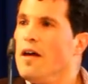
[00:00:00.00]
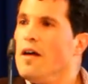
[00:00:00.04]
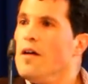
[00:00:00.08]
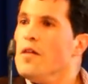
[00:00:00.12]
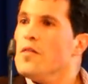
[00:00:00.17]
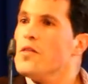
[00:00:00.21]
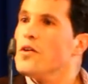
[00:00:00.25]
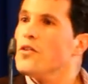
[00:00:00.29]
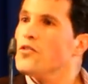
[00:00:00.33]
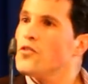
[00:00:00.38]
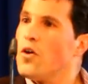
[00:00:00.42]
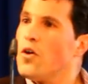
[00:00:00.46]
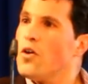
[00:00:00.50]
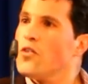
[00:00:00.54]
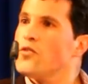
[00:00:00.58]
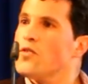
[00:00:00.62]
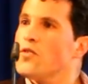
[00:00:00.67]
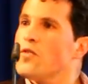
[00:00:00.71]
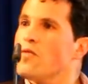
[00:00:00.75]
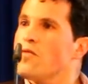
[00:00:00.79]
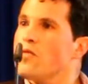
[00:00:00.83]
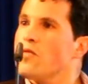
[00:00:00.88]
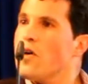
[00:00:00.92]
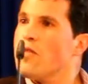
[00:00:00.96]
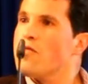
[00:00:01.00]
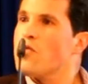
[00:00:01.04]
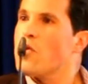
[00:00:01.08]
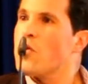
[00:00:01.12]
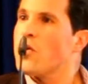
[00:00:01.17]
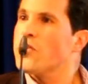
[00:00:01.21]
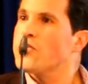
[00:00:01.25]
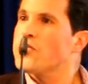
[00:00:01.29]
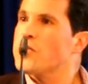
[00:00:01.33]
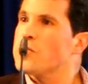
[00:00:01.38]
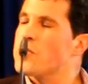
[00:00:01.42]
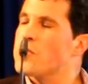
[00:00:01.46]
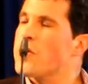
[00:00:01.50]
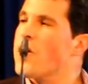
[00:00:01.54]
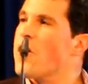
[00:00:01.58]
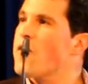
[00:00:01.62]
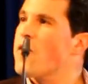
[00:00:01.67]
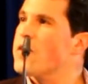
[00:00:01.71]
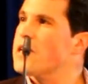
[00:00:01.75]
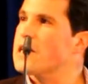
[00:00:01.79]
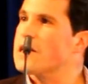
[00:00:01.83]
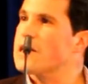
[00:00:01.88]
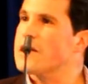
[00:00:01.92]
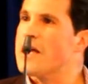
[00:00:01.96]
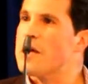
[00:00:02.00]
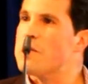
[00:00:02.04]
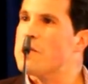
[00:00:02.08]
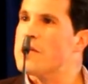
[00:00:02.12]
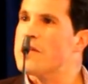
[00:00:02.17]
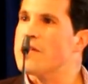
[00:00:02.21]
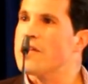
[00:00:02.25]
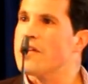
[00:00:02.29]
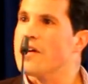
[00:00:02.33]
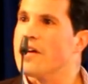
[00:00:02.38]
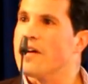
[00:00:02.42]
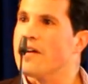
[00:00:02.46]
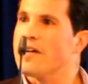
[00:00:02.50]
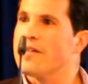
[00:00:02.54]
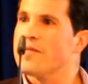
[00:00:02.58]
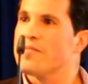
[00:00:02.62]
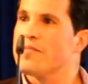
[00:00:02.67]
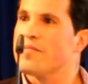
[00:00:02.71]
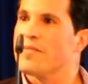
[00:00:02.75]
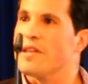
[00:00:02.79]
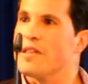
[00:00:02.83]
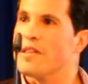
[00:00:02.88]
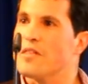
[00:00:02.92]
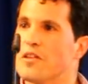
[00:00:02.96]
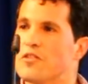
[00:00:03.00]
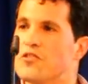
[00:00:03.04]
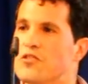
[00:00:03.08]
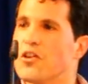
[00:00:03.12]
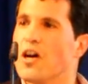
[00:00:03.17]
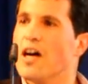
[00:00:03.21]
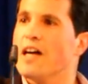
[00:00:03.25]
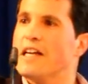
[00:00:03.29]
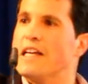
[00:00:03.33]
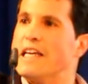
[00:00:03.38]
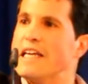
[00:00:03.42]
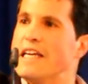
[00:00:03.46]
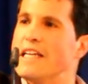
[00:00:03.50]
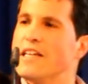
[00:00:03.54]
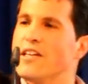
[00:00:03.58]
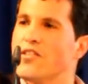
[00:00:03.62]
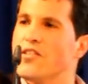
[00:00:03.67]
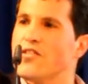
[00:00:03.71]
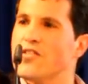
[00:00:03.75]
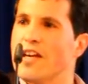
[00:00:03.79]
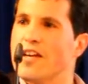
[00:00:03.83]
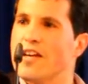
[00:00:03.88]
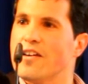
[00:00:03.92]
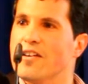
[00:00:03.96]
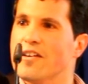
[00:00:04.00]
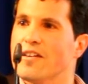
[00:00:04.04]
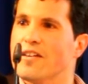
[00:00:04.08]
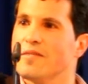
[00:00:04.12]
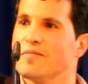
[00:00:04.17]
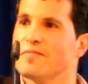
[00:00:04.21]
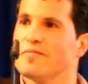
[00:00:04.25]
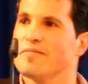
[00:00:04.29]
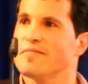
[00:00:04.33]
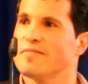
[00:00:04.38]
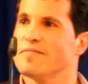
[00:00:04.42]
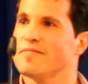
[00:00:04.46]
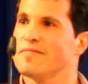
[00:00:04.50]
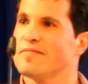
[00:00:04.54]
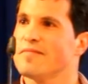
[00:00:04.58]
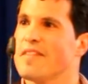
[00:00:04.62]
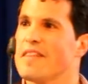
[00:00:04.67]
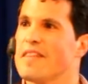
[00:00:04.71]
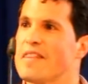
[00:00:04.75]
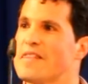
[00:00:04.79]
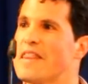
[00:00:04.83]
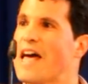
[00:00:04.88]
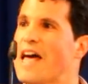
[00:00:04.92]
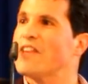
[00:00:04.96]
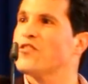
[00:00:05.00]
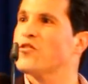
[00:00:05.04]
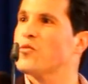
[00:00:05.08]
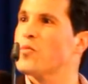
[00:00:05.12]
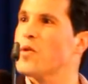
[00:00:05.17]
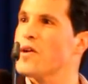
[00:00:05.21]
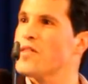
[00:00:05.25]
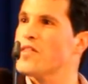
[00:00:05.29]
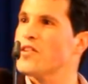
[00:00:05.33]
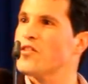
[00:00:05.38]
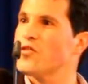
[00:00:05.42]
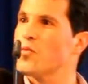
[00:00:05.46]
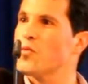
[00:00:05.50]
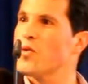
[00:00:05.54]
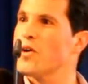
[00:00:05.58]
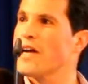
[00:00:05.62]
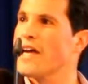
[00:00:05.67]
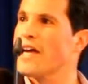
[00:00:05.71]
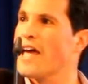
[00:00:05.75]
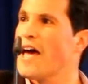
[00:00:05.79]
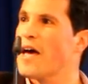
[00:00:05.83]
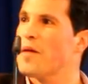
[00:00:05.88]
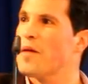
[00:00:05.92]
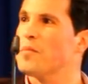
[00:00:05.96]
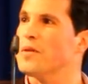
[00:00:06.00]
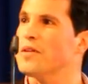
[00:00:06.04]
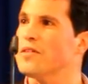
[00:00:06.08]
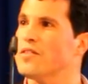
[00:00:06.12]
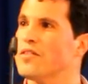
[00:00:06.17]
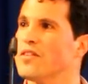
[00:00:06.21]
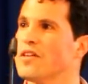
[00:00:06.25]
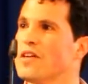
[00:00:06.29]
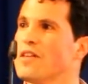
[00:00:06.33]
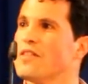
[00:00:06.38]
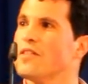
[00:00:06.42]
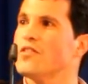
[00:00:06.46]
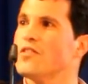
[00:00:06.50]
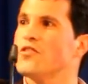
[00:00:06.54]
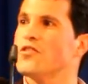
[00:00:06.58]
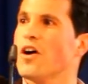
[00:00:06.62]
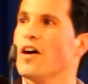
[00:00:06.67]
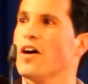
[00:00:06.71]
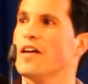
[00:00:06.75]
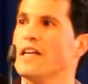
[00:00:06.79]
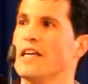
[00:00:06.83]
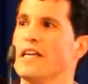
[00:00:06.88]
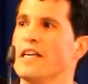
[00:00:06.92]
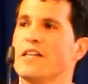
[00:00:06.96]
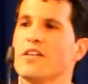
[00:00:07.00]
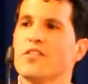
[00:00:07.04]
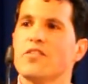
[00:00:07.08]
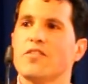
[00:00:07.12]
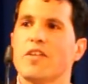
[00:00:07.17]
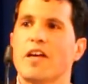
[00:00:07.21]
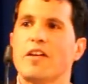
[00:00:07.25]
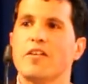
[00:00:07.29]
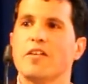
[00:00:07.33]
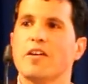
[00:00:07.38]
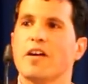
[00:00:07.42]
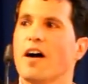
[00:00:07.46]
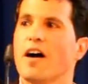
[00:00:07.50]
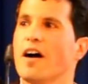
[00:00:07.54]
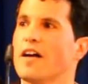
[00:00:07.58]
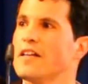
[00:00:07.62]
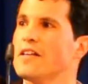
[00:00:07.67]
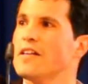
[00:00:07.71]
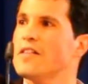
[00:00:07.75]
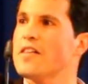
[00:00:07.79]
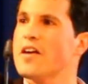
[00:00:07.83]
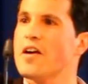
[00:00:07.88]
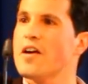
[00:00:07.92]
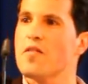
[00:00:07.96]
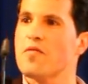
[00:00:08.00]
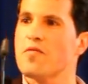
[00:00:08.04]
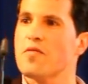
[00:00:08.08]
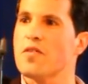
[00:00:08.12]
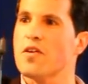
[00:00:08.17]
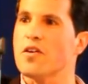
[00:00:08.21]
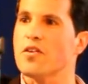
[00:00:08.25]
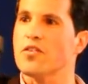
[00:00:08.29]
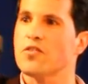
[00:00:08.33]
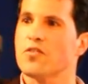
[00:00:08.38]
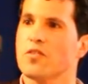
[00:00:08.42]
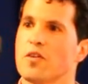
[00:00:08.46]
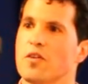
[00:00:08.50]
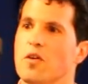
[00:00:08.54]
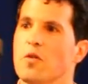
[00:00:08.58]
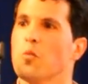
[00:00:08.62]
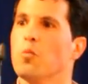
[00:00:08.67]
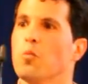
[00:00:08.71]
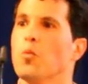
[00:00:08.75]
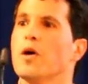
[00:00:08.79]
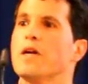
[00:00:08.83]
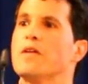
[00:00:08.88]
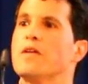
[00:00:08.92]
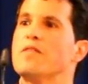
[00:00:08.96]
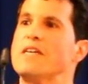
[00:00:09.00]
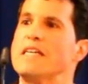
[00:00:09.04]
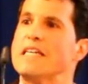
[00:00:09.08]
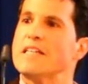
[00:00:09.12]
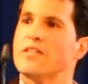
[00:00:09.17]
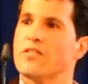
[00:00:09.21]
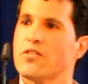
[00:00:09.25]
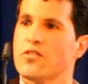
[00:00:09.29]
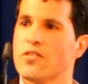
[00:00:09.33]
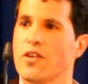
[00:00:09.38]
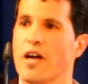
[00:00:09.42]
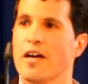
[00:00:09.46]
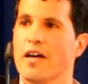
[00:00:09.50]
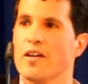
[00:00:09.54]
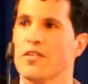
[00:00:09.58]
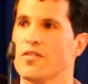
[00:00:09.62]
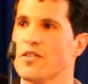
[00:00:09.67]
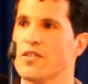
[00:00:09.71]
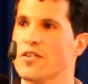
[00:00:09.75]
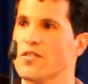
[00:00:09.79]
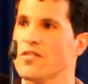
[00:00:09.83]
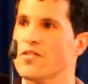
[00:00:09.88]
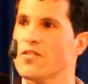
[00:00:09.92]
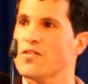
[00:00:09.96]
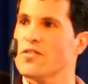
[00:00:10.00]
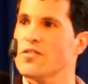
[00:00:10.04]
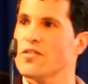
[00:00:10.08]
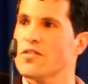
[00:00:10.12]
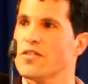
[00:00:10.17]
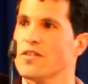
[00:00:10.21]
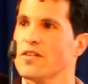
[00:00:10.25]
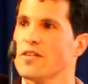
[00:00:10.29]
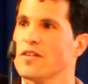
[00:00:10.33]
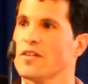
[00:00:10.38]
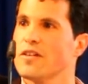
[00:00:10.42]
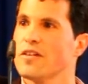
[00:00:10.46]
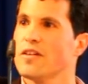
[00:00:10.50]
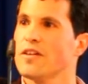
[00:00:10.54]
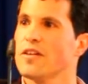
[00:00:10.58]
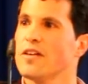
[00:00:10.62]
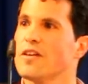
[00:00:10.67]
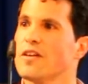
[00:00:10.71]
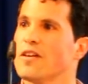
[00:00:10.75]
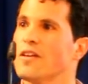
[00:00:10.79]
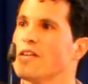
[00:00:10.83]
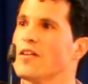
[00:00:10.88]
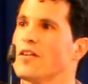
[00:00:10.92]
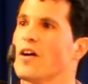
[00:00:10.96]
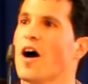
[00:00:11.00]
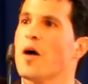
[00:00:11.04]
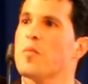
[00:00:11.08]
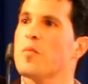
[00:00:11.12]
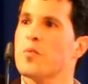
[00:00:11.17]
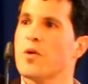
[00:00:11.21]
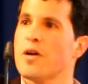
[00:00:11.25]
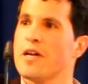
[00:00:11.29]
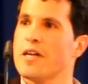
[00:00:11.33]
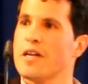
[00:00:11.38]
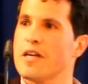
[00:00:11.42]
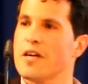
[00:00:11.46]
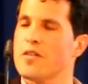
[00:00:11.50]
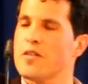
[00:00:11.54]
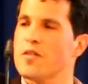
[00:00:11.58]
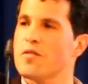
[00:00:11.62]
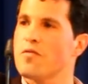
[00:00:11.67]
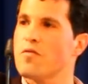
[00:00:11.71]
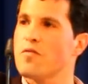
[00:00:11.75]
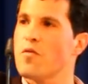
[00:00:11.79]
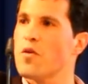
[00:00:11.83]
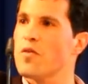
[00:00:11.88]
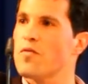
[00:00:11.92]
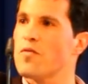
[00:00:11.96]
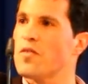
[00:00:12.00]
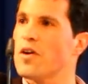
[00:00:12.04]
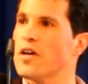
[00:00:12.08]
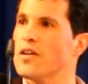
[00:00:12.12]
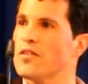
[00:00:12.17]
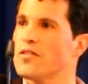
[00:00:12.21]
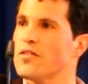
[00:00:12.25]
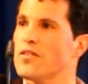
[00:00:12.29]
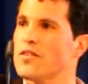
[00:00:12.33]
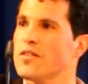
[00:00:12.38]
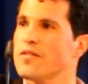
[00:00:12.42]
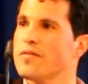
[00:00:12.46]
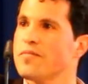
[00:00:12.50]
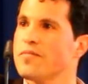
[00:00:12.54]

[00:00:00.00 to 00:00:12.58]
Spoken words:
There's also, of course, a priority claim in there, the John Innes Center. That's where this work happened. The John Innes Center got in there first, one of its scientists operating at the forefront.